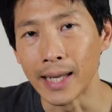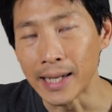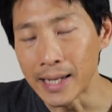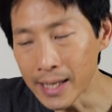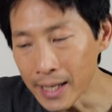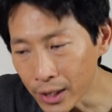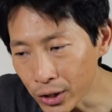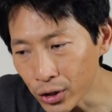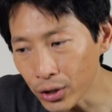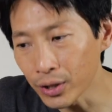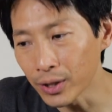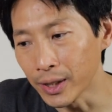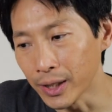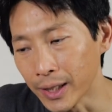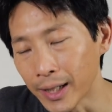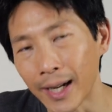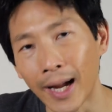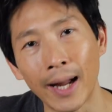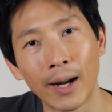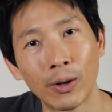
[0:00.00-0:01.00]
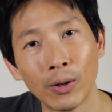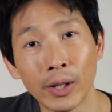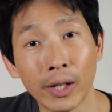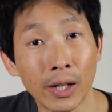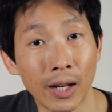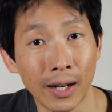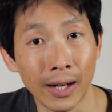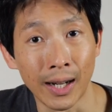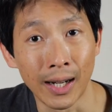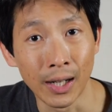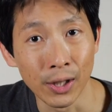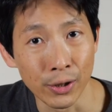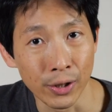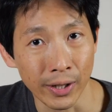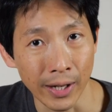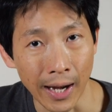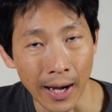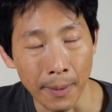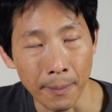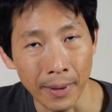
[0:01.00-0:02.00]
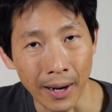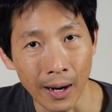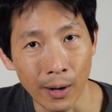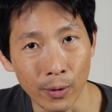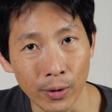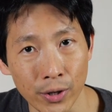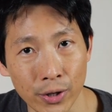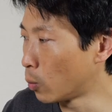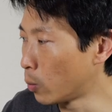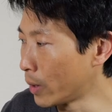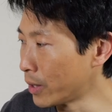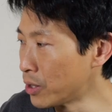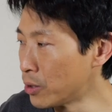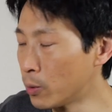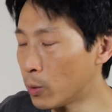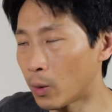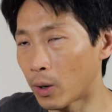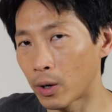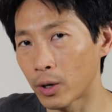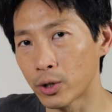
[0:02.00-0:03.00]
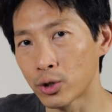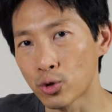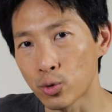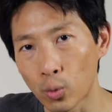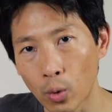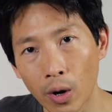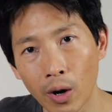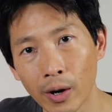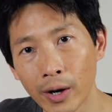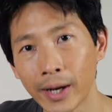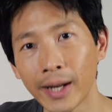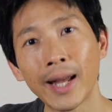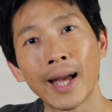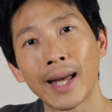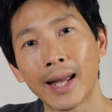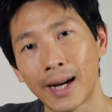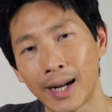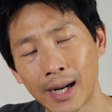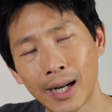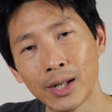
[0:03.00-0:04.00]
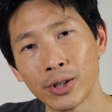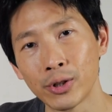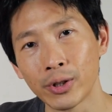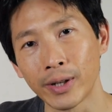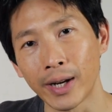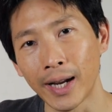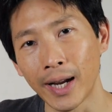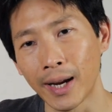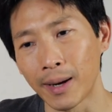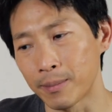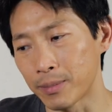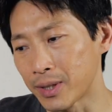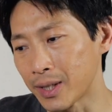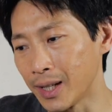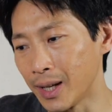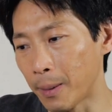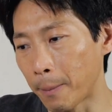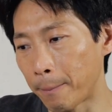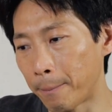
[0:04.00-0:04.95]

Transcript: Initially, I only got 100 amp hours. When you are drawing at 100 amps, it